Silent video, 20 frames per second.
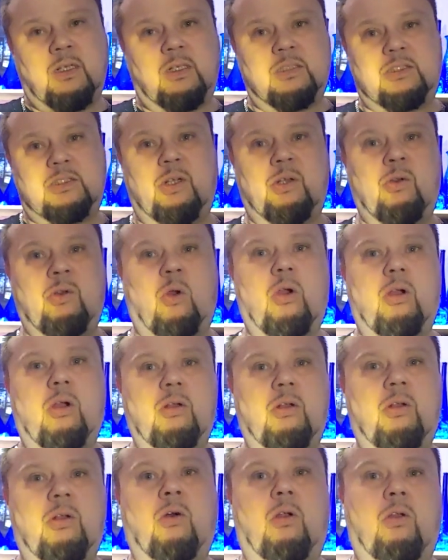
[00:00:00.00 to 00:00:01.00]
So Nor
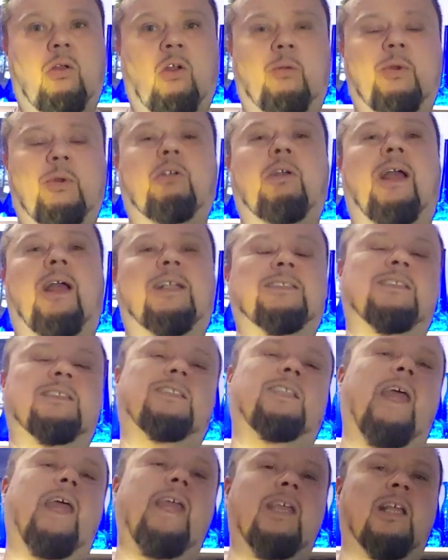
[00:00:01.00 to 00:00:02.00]
Nor Norman Granz has
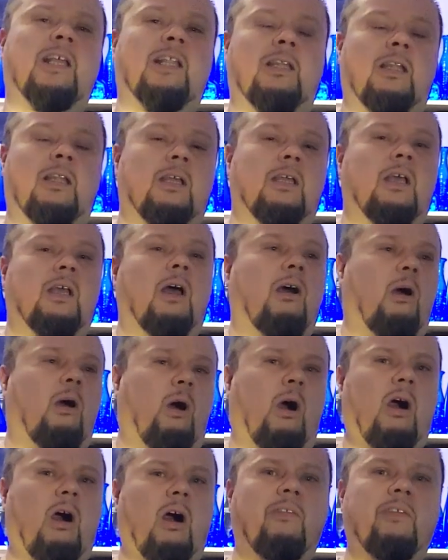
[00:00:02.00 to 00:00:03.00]
taken
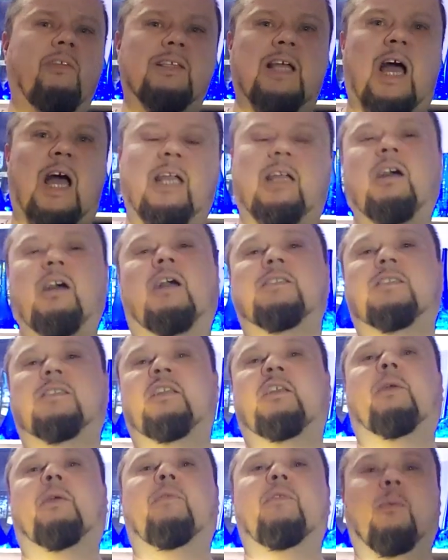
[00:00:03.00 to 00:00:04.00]
all these icons
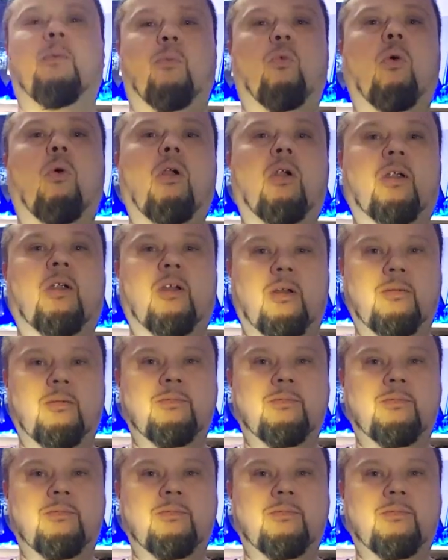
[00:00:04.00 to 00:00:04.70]
and given them work,